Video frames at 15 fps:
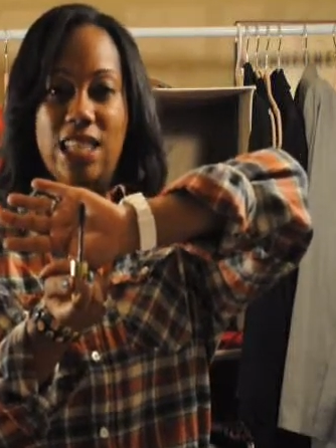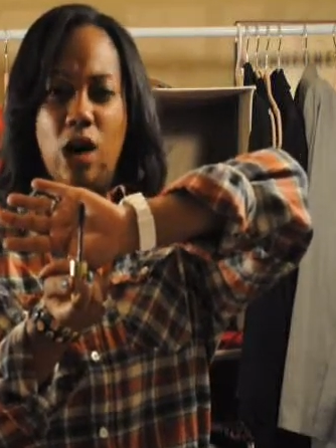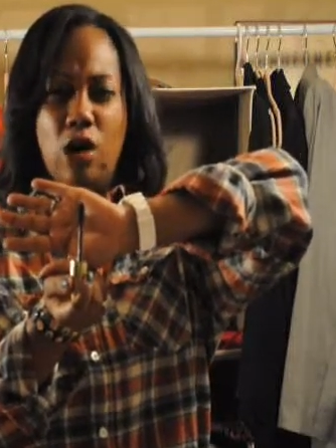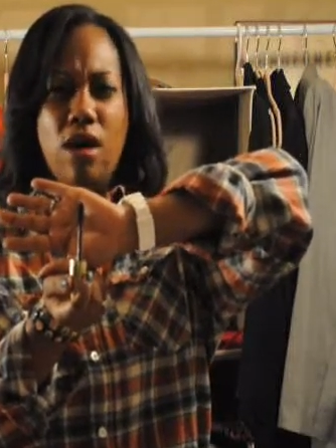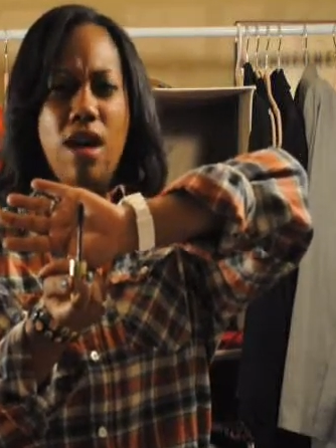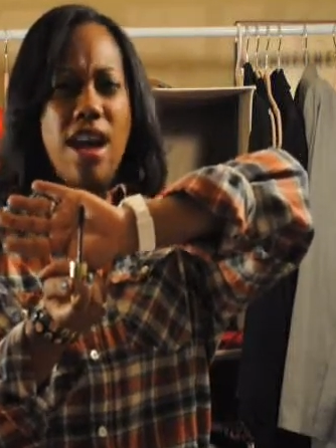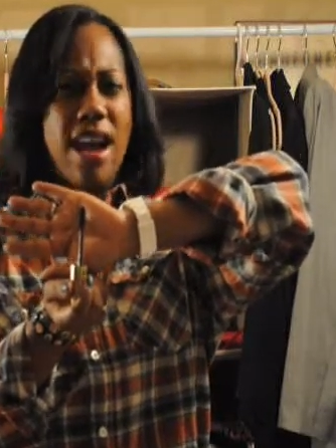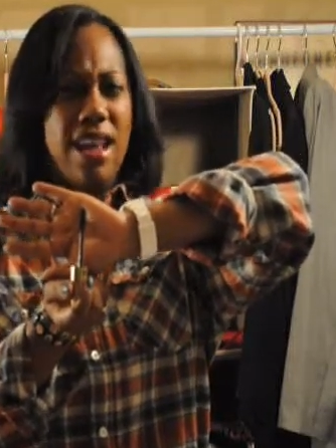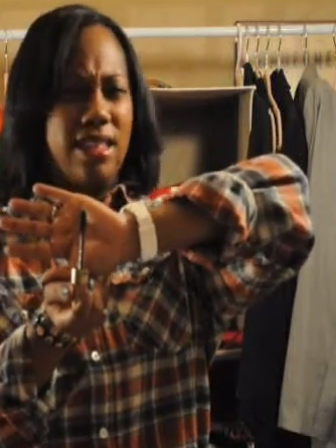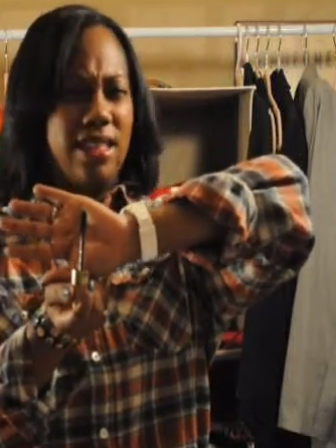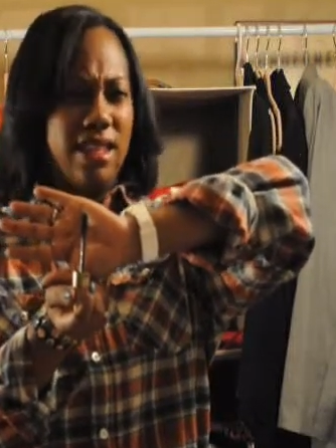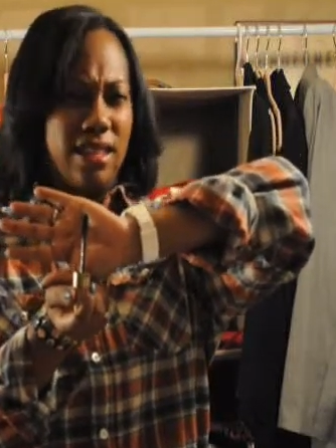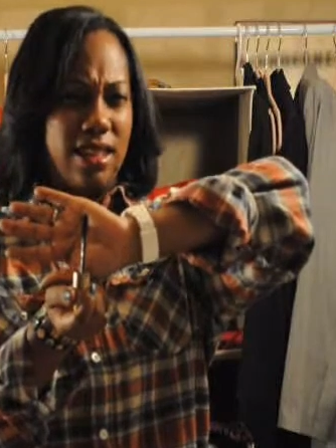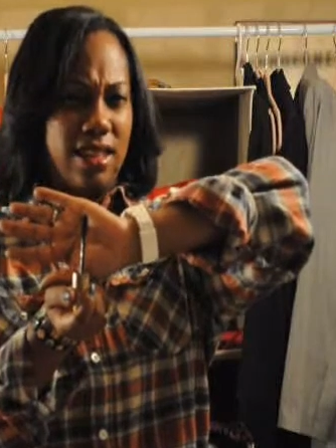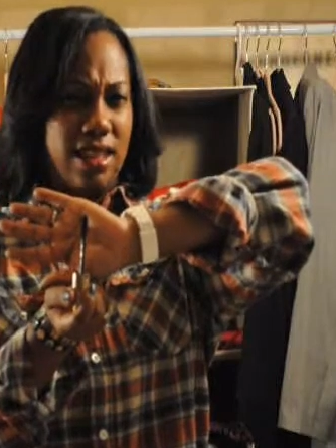So I
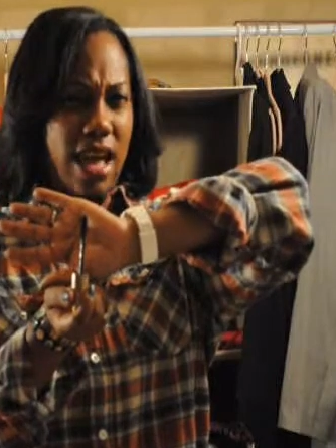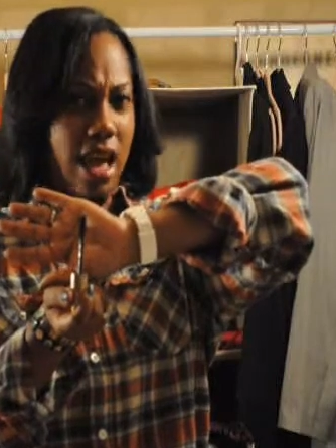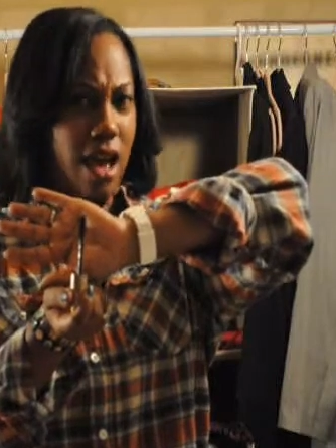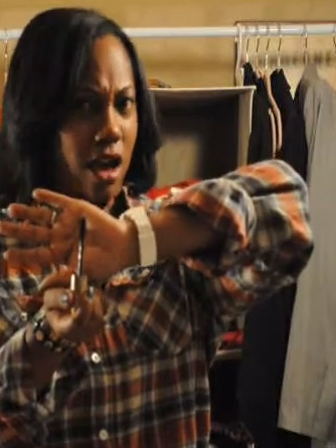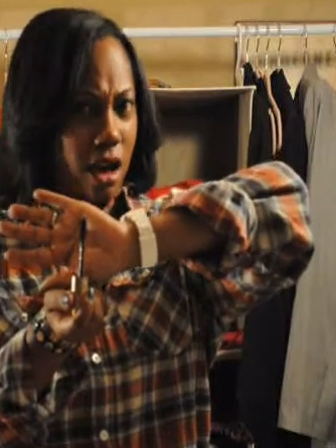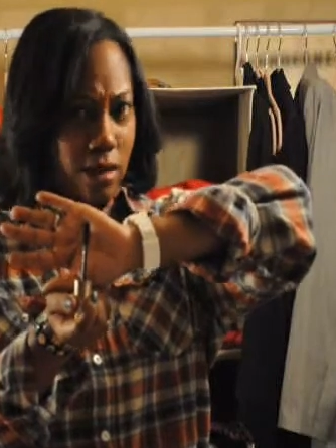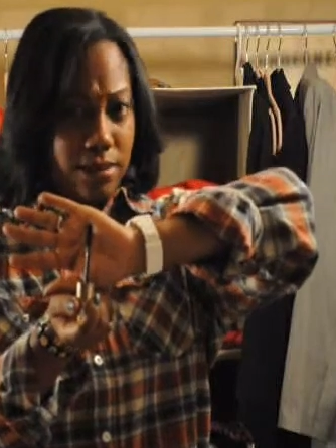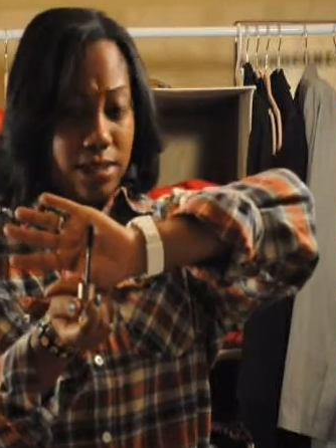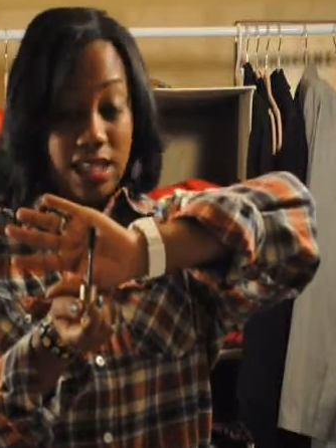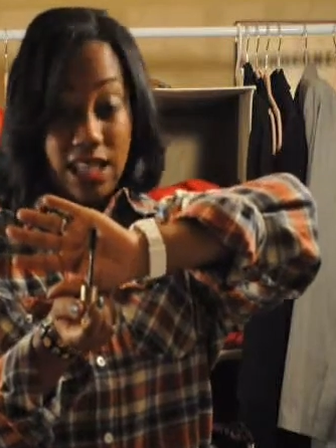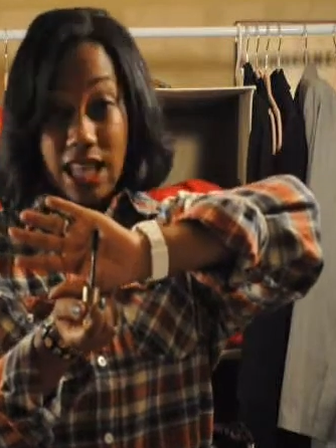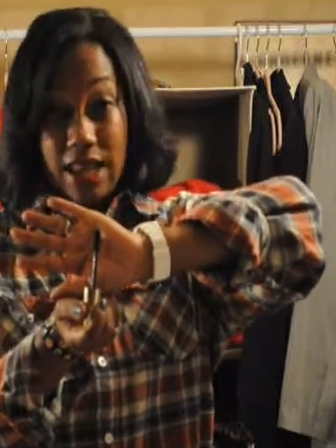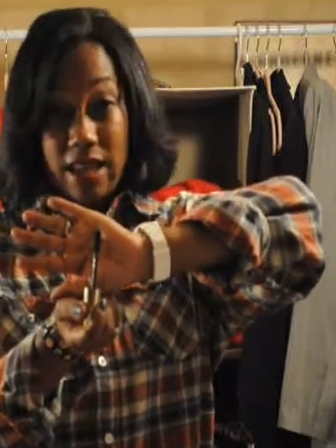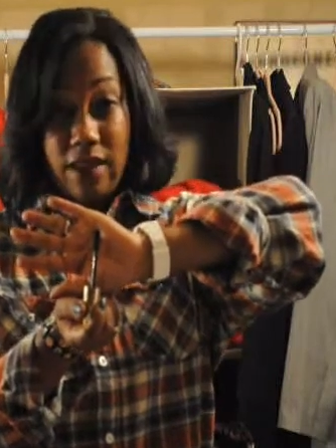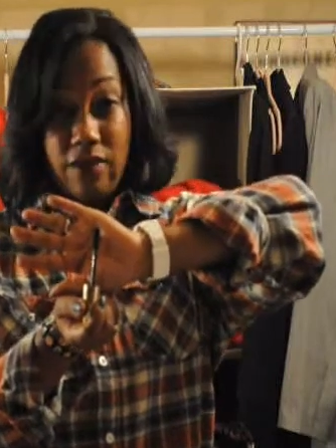think that that helps to
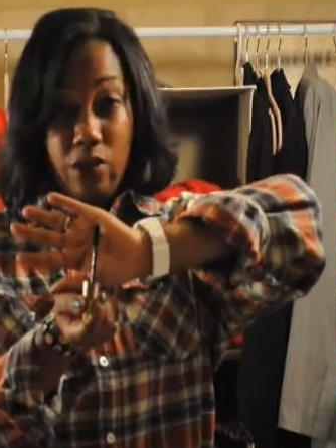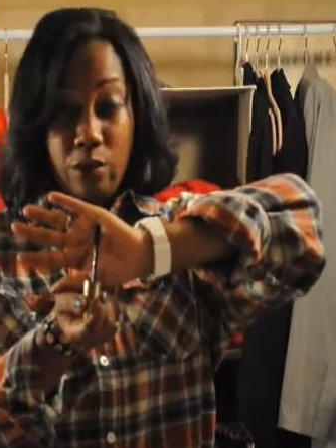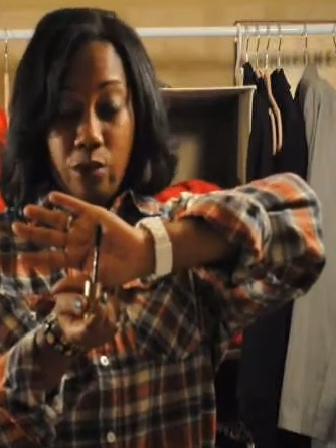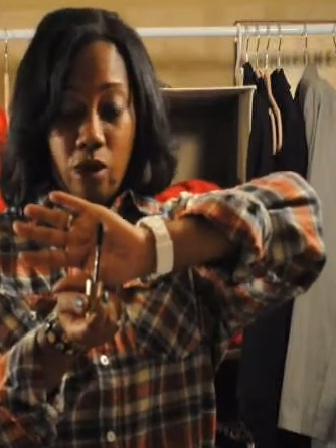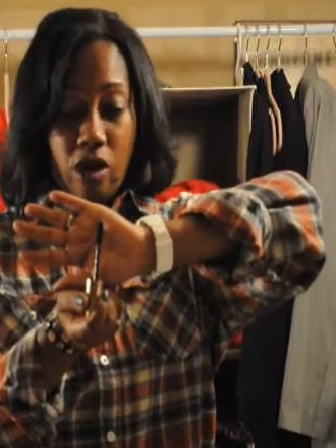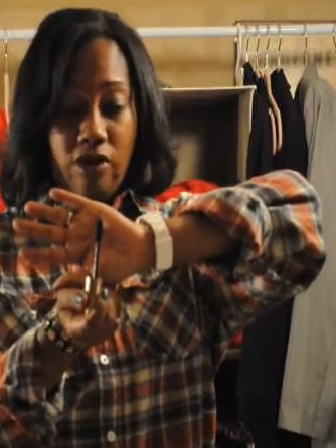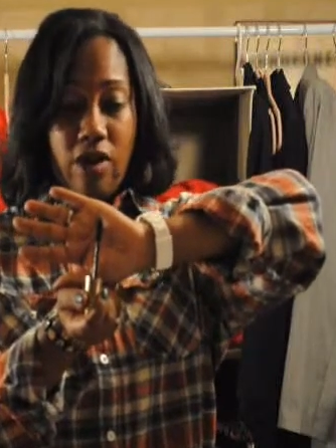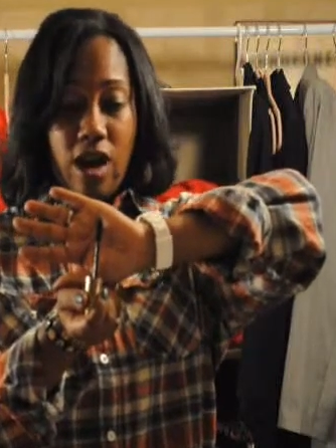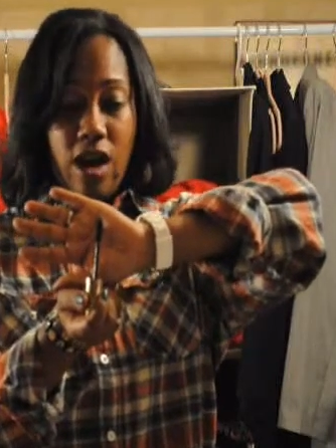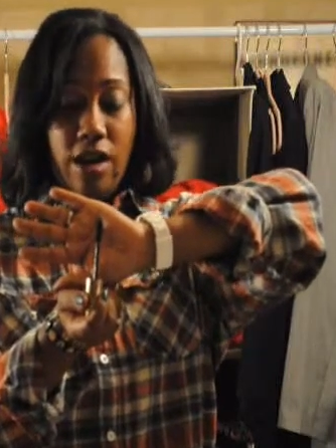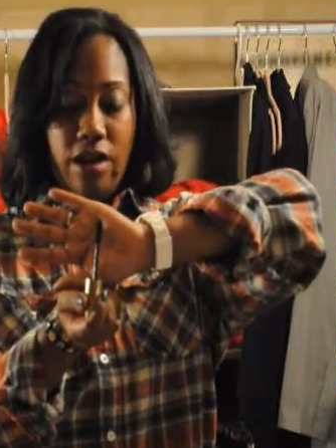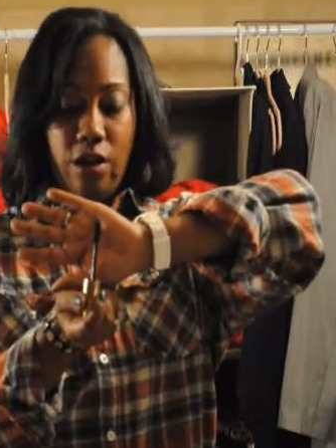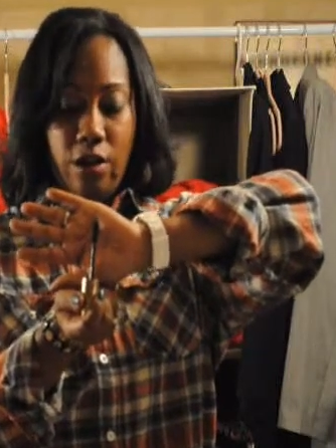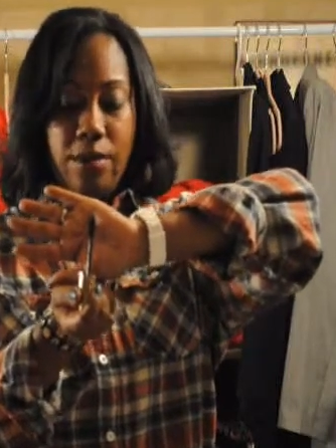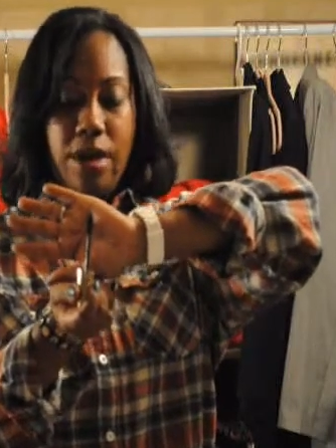like give you more
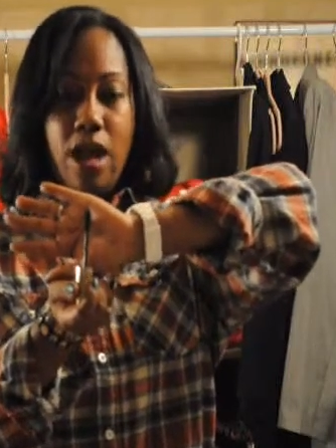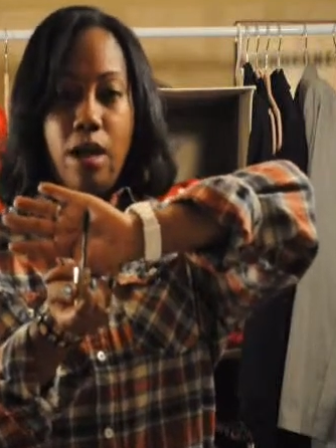volume.